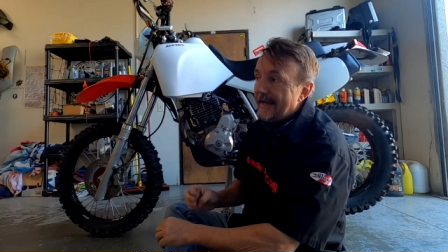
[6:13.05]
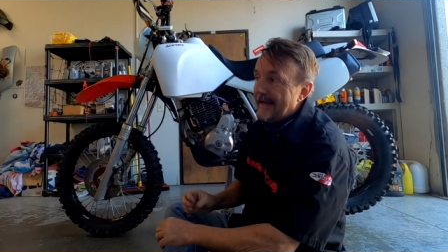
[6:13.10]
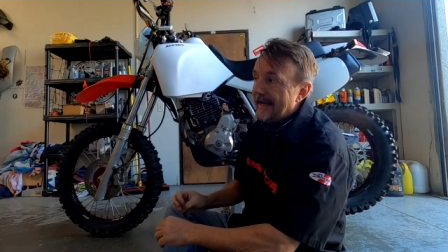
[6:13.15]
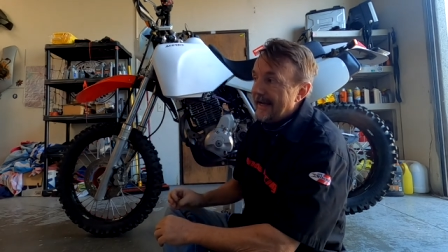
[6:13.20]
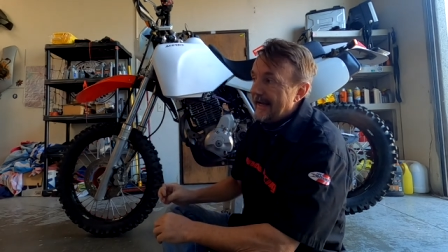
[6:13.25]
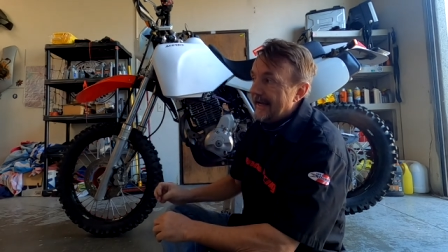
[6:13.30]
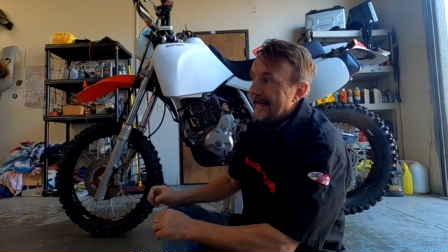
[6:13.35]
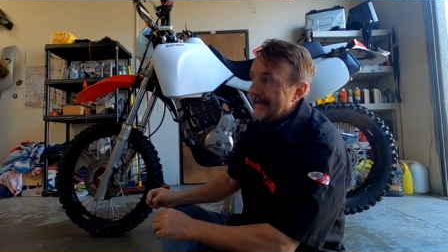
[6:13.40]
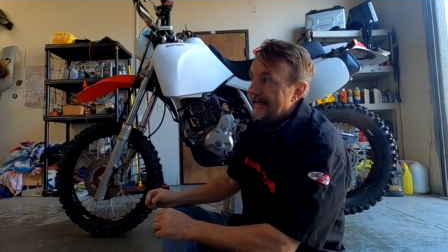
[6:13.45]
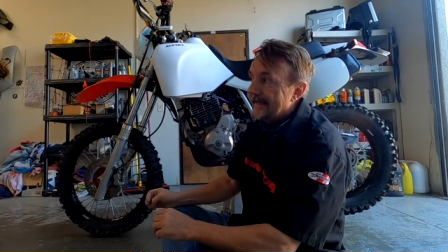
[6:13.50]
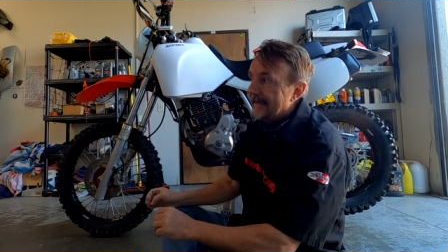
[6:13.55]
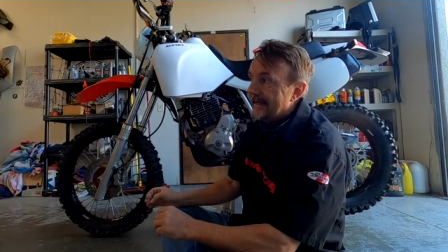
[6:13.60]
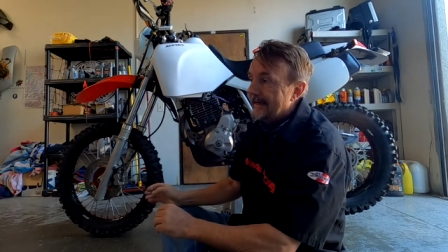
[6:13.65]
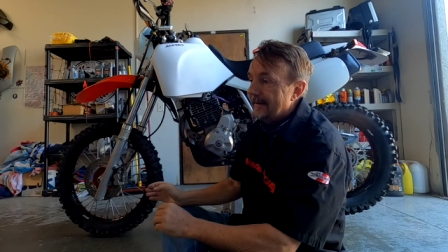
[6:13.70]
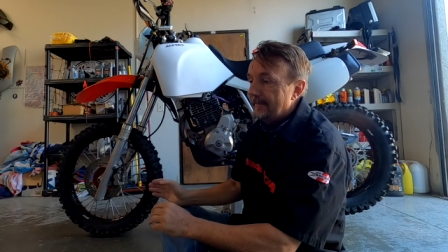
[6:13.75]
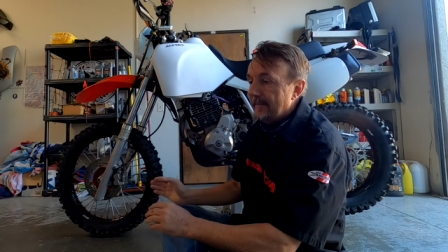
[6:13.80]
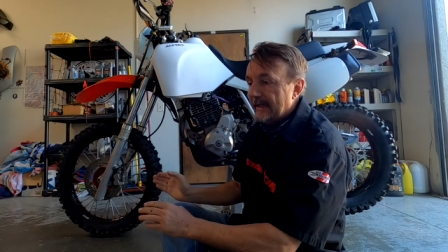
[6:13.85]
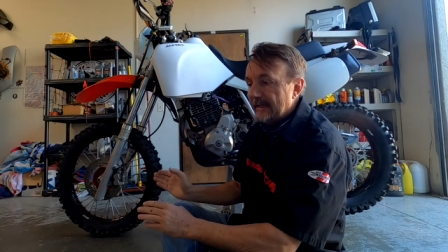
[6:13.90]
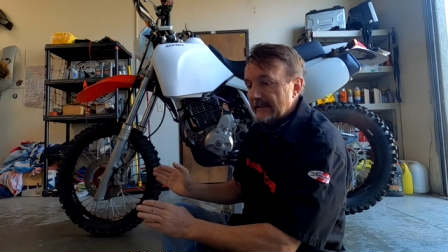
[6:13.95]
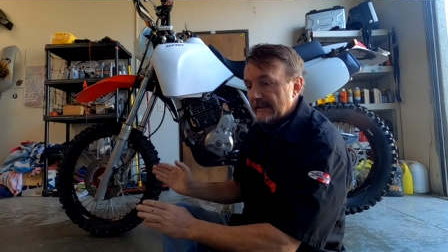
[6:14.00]
and
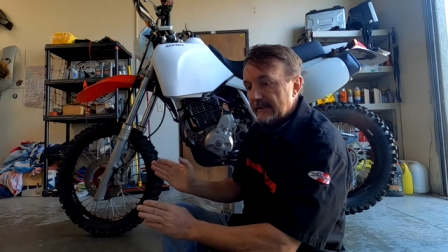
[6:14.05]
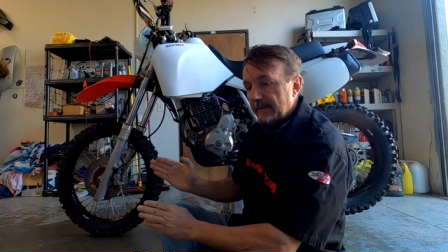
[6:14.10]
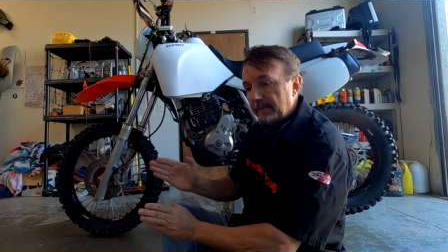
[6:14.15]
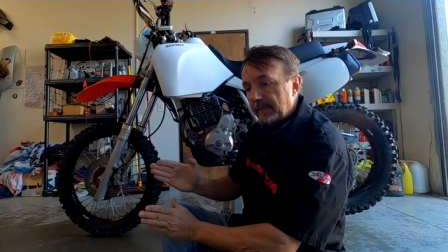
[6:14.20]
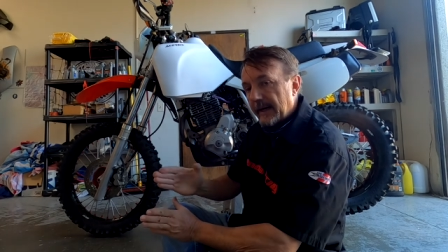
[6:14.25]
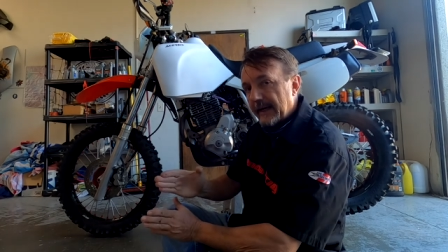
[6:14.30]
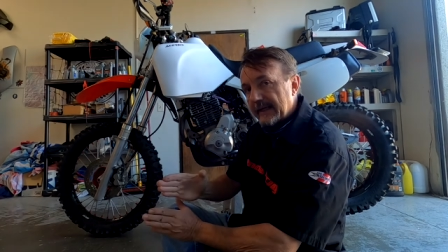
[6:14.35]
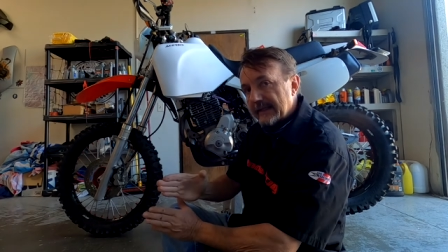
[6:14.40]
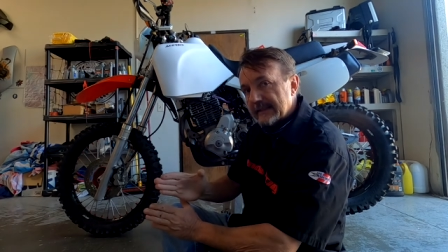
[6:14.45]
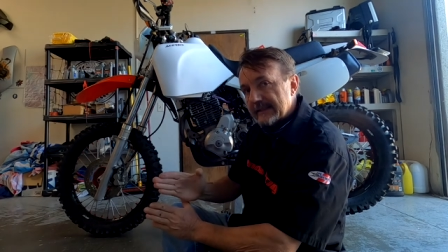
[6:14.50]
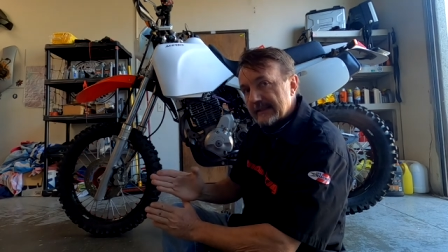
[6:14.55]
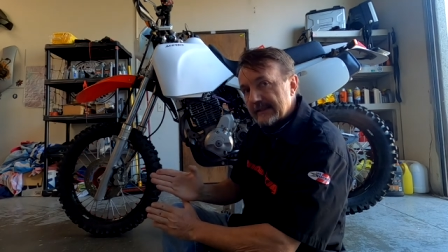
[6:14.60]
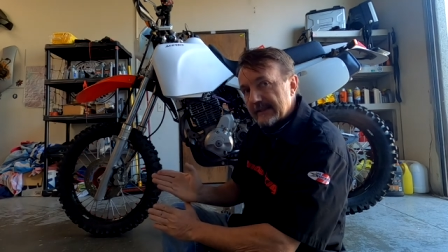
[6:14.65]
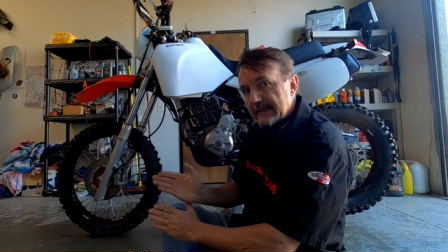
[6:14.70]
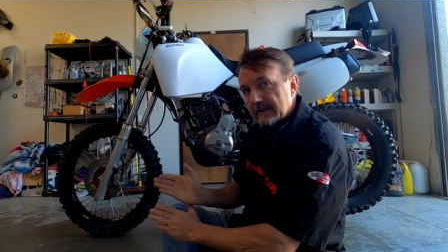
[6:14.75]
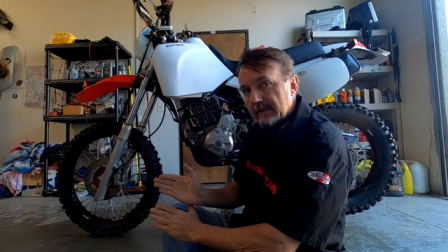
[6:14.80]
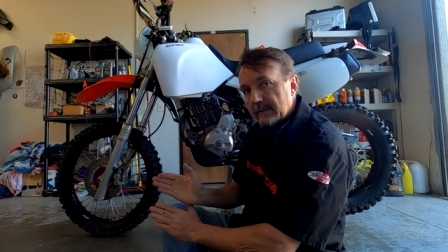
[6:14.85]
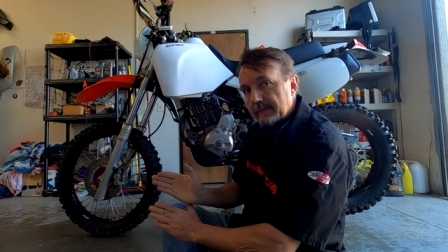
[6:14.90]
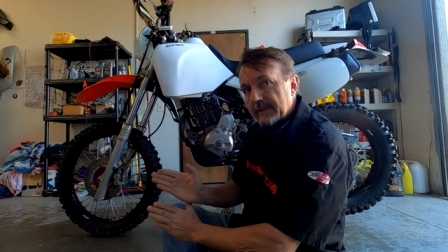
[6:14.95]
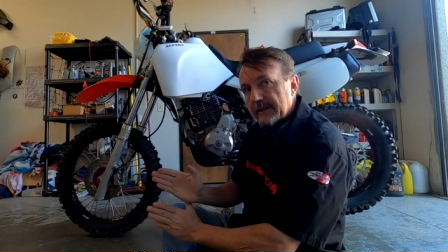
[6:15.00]
it makes the bike
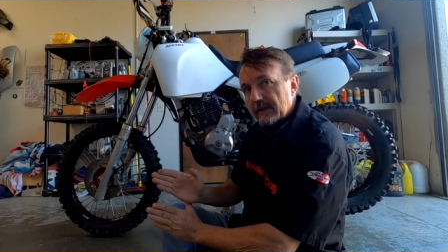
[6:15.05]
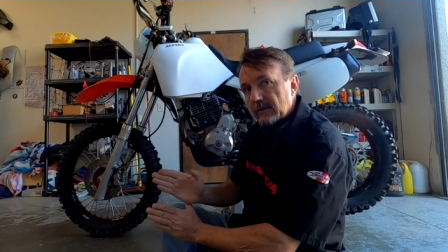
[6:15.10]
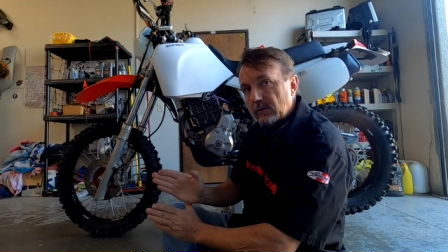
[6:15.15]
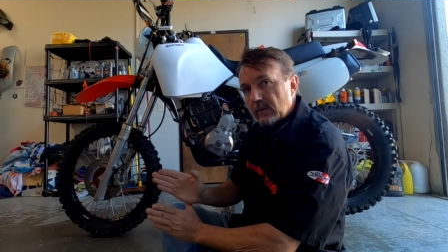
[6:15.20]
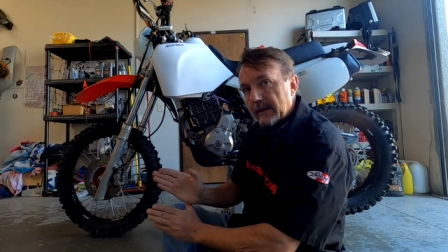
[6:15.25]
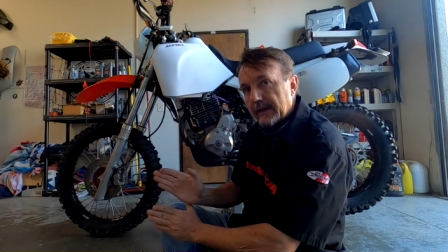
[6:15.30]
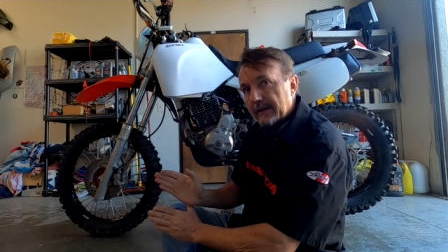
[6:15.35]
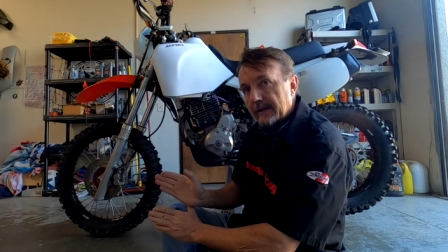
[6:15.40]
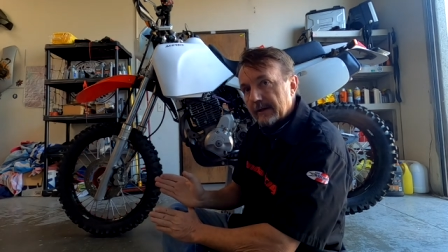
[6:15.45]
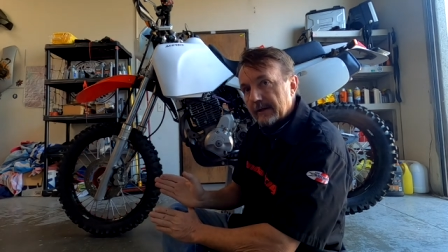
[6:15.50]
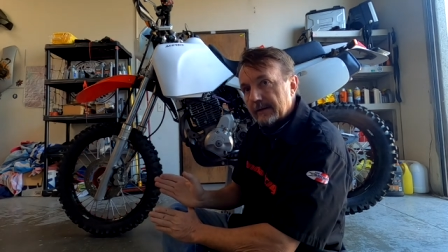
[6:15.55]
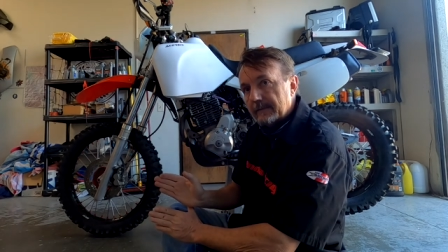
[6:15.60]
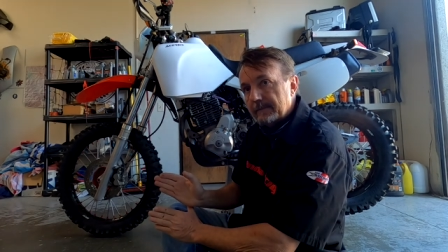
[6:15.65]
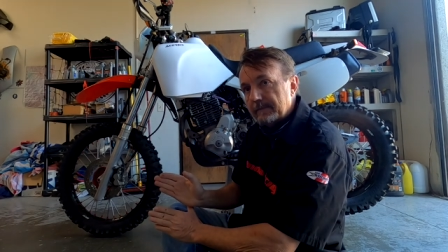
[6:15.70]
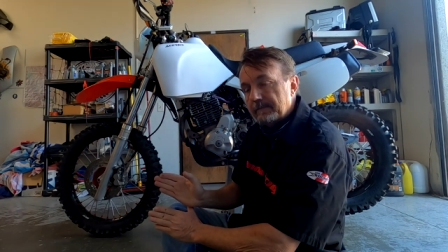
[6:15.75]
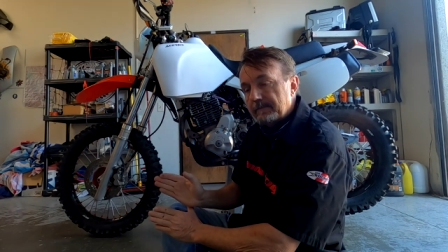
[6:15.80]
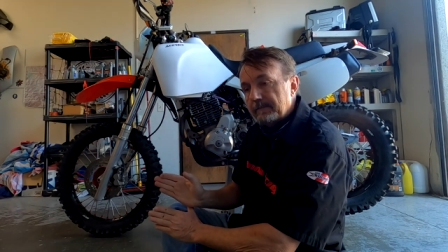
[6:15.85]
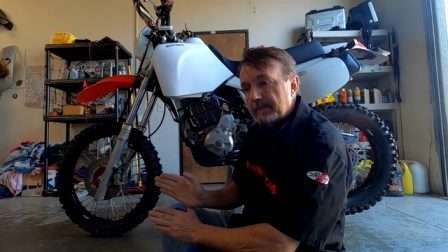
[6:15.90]
steer a bit quicker,